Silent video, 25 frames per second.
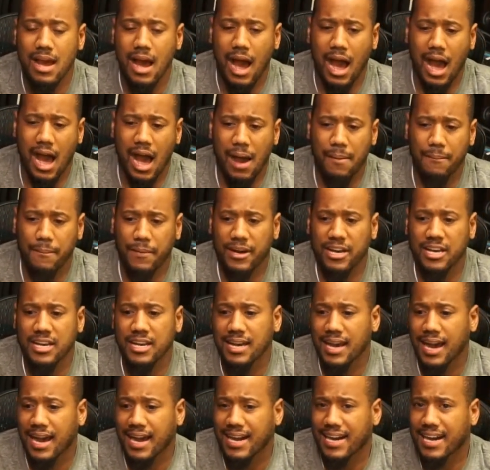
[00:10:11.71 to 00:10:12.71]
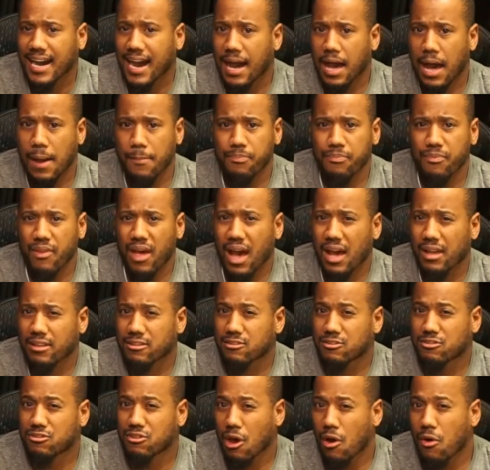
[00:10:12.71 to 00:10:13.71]

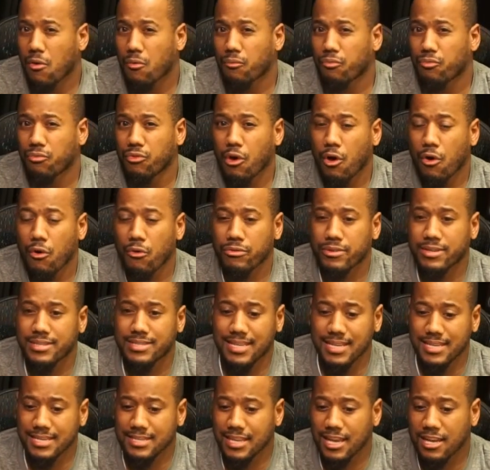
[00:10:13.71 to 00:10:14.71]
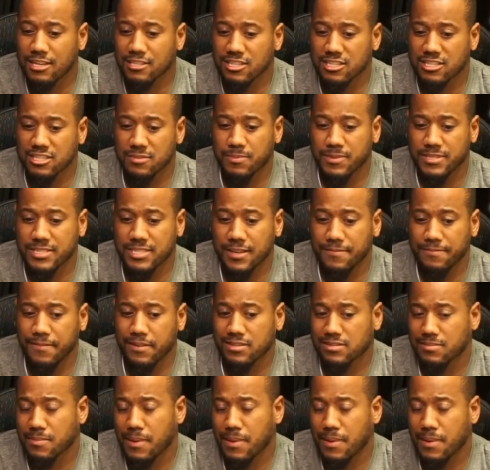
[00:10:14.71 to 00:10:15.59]
I don't know the details or specifics.